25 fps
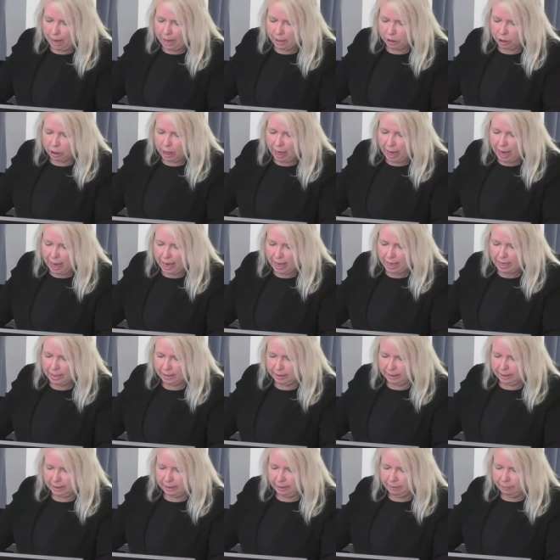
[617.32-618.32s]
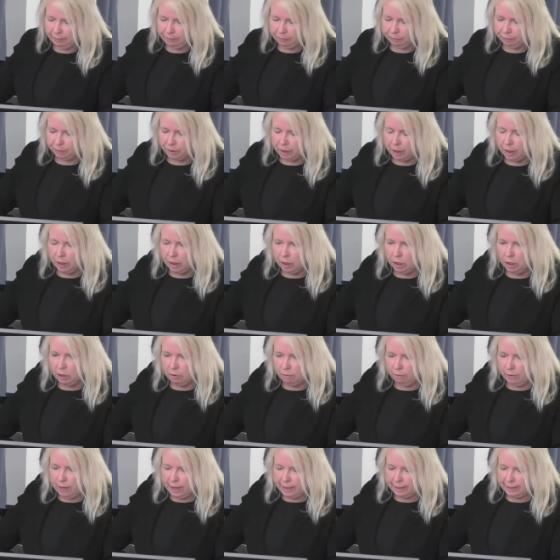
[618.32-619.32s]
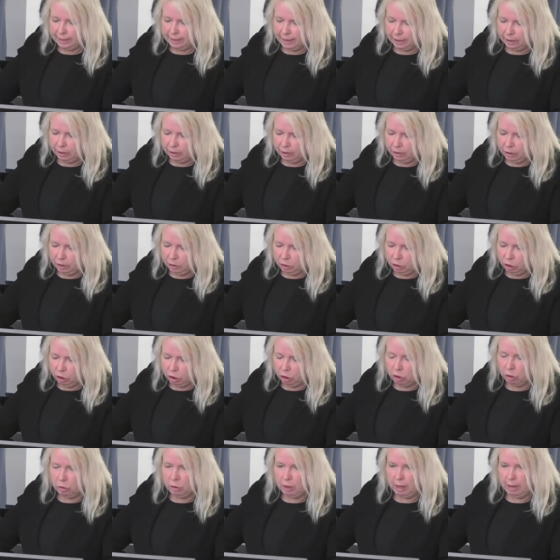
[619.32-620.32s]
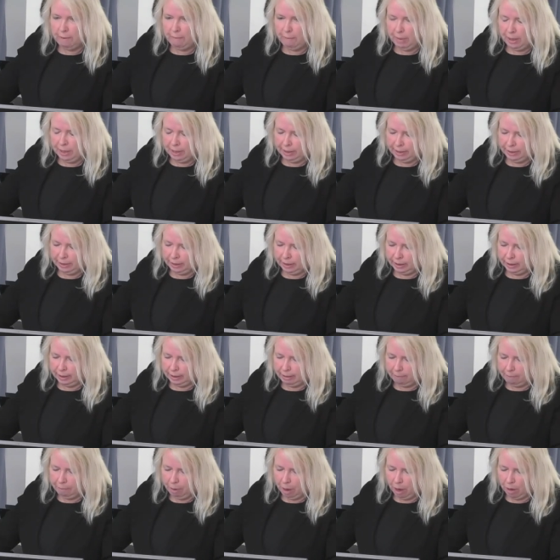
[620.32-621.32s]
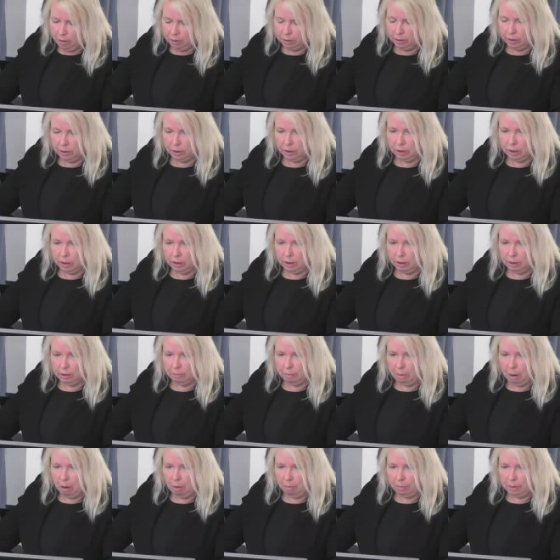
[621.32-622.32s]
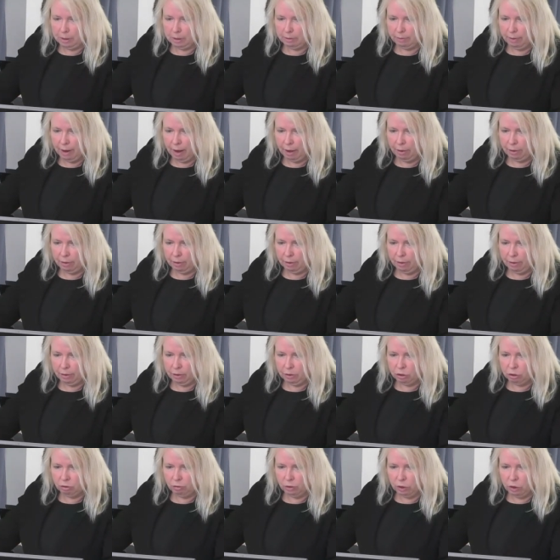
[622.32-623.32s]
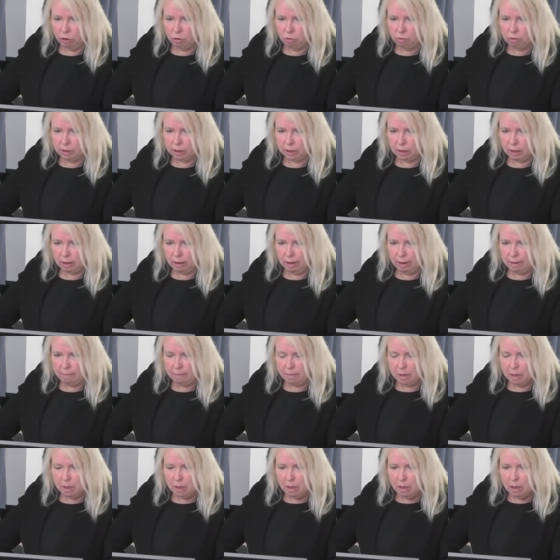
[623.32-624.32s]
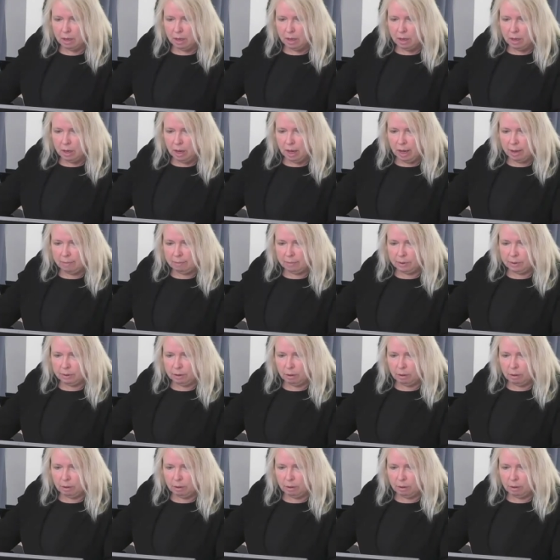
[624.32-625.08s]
page 8, you've listed the junior ministers in post at the Department of Health during your time. Um,